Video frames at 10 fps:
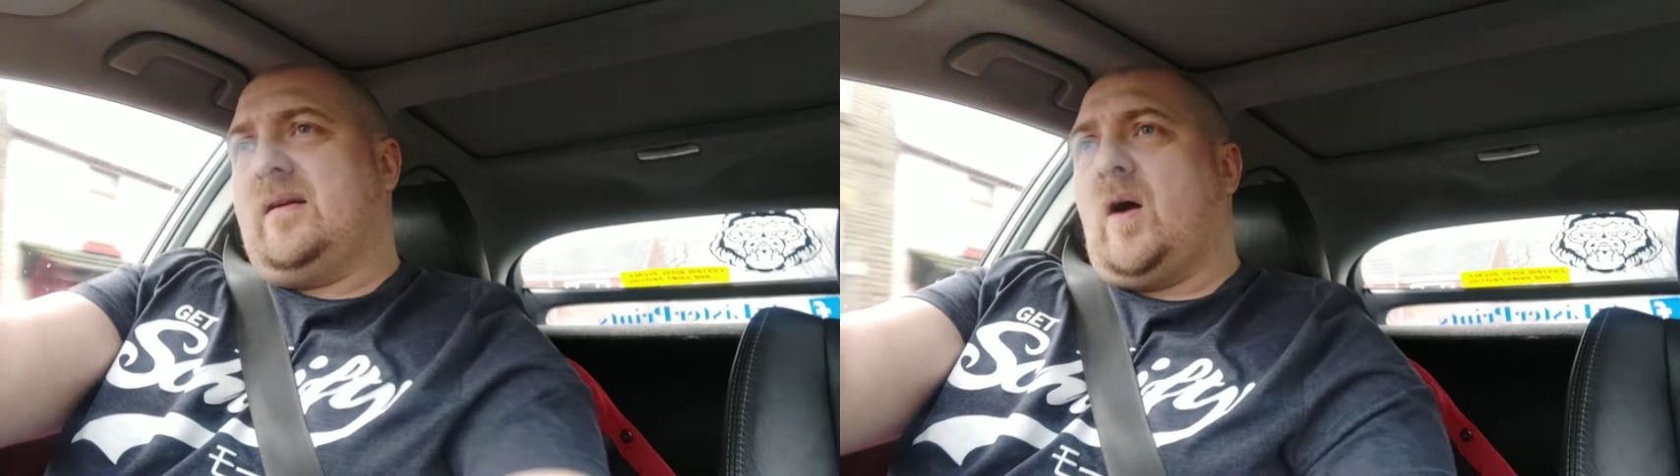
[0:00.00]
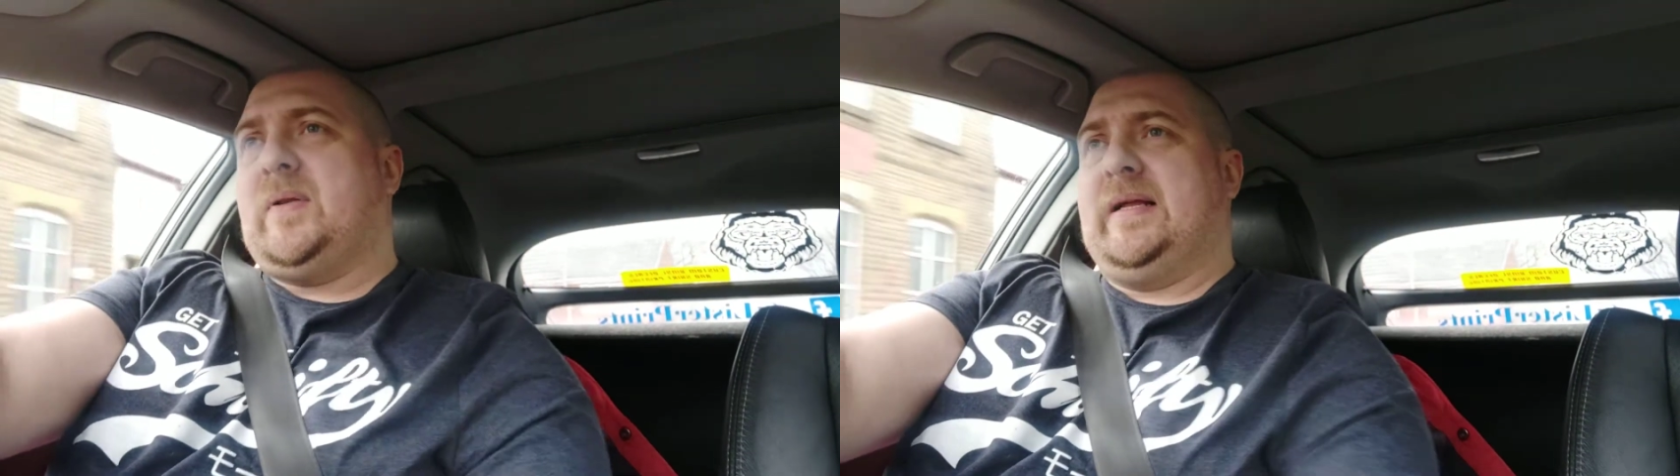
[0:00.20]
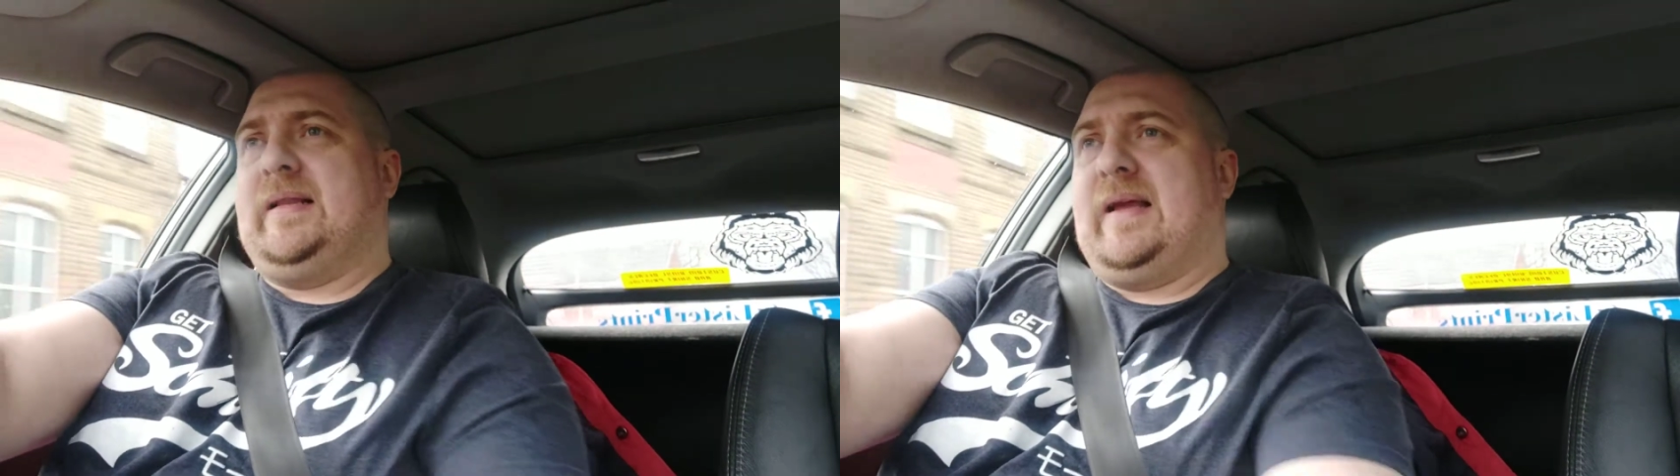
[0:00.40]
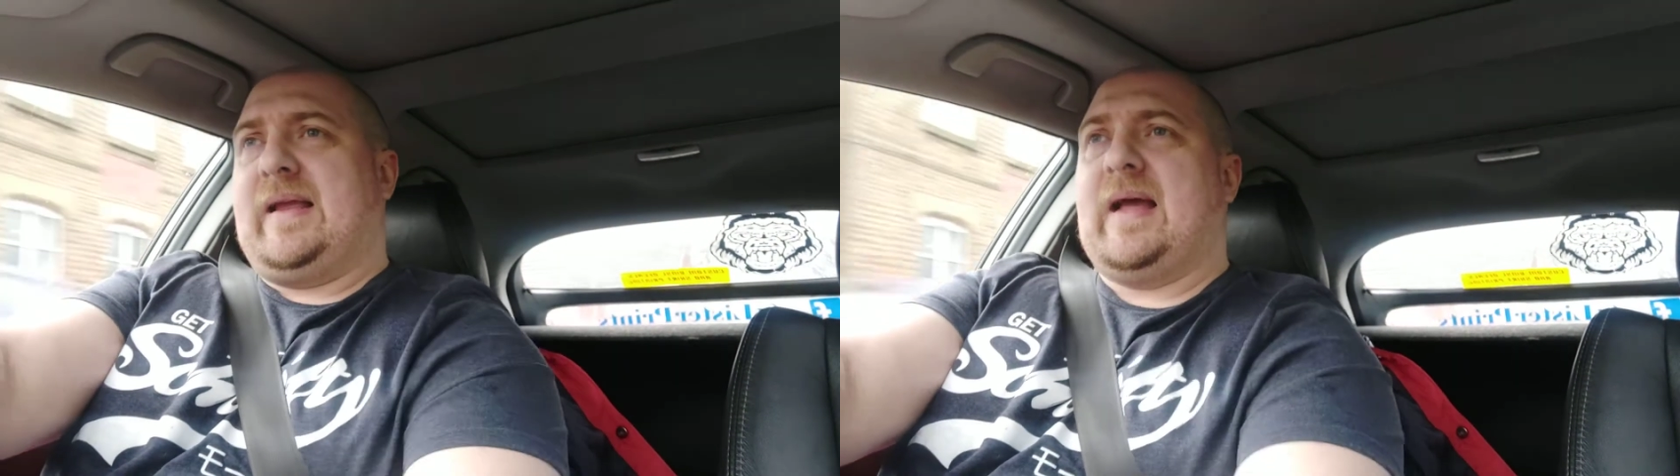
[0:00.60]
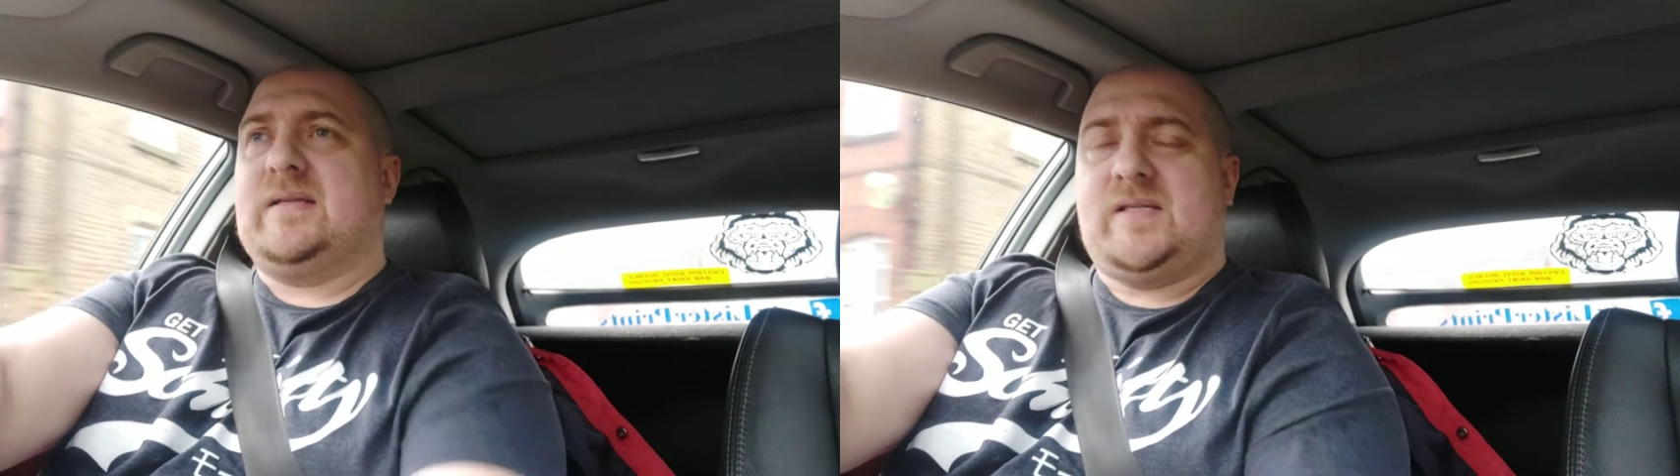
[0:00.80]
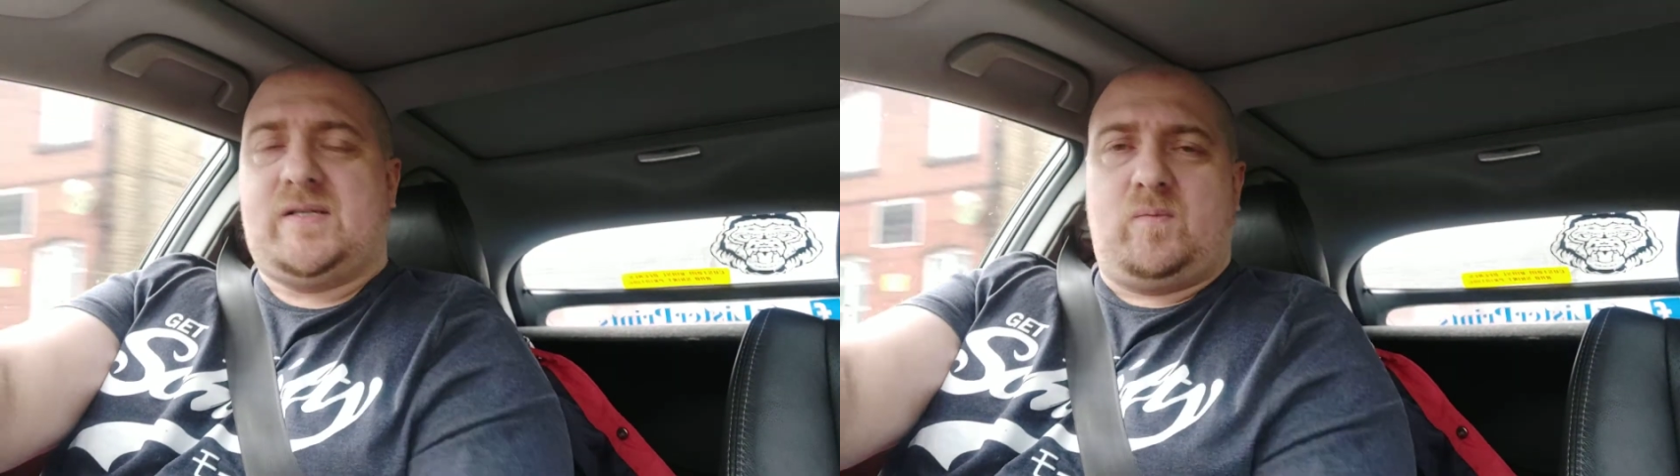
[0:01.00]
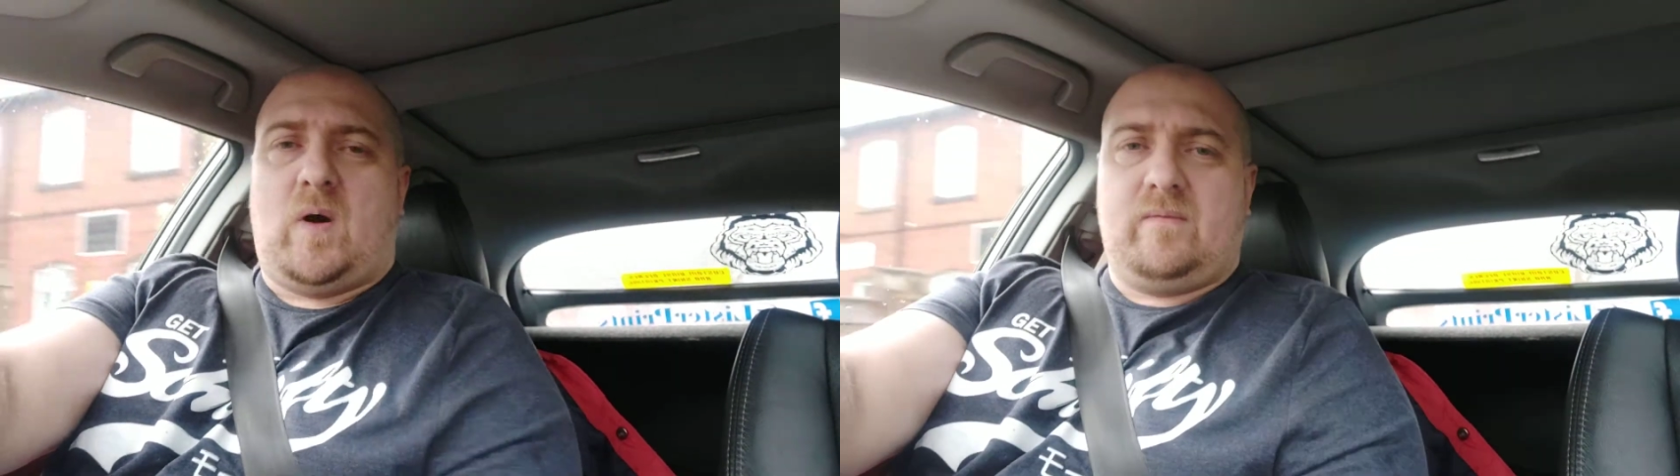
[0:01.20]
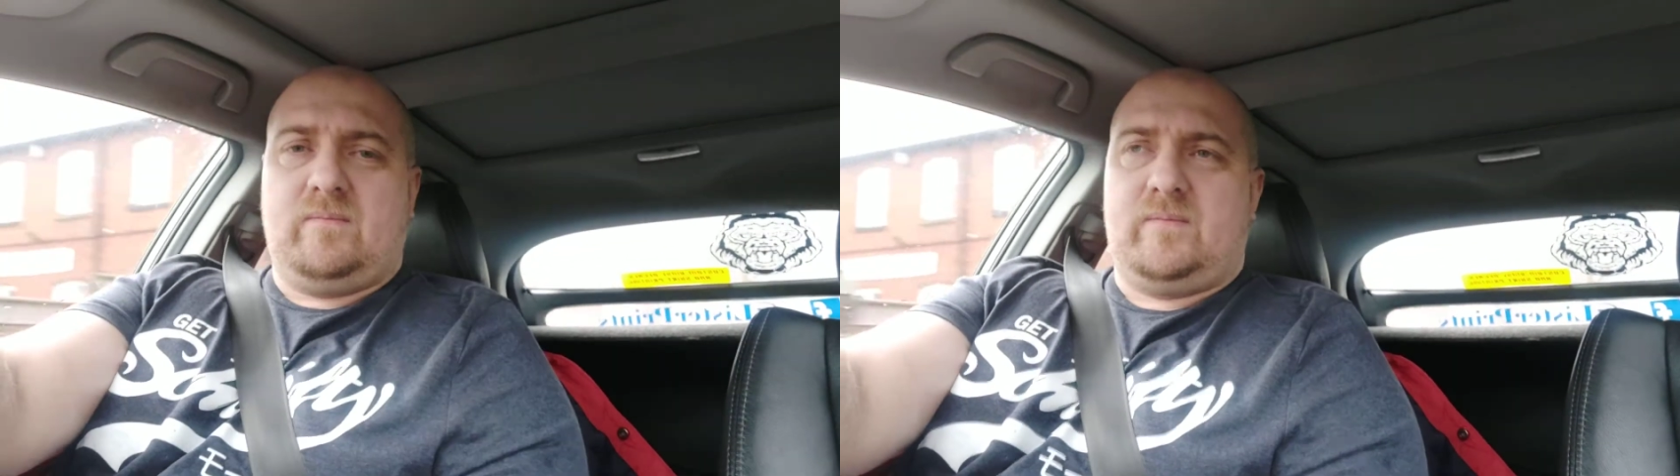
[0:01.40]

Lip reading: completely against what